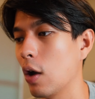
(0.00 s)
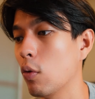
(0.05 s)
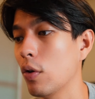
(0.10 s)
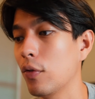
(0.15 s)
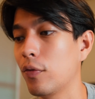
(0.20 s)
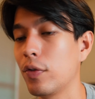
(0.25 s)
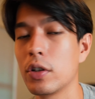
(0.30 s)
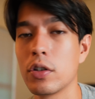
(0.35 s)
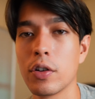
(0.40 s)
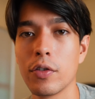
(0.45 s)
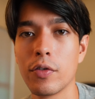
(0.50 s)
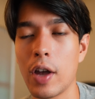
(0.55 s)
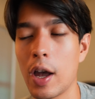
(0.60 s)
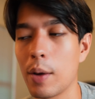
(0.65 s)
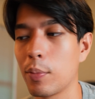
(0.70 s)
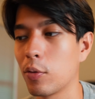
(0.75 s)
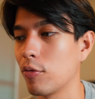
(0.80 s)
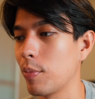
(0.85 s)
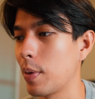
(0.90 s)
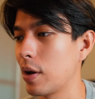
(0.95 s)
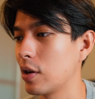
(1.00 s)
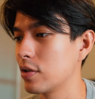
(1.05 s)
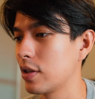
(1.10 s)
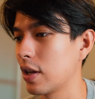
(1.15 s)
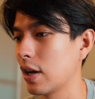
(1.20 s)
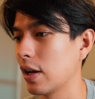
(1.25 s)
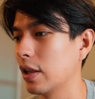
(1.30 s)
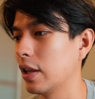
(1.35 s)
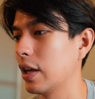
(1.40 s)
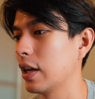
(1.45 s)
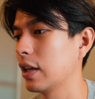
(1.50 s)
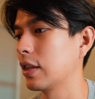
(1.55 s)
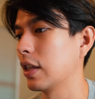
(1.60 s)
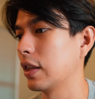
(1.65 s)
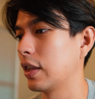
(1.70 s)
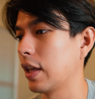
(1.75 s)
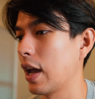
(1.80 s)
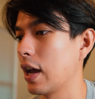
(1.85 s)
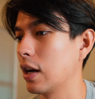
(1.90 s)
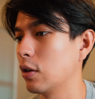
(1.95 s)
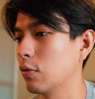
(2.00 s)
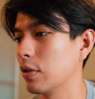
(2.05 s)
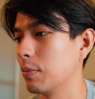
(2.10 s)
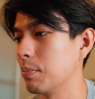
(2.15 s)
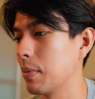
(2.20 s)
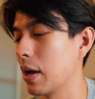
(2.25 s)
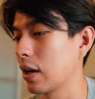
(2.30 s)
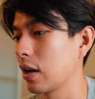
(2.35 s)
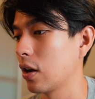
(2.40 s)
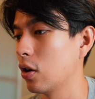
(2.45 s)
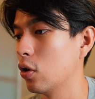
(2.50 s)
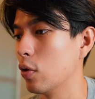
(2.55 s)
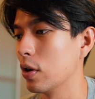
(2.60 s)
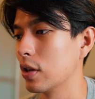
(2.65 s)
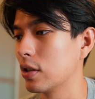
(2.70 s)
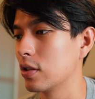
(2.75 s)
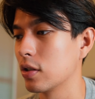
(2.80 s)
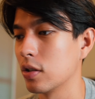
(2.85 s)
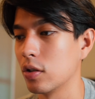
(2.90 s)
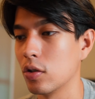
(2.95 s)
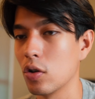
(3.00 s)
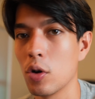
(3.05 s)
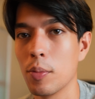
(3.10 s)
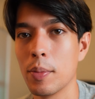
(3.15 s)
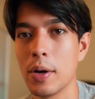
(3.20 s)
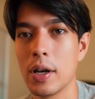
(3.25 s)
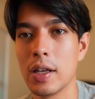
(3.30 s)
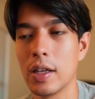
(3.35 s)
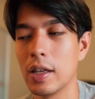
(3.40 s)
And one feature of Apple Reminders that I like that they added with Mac OS Sonoma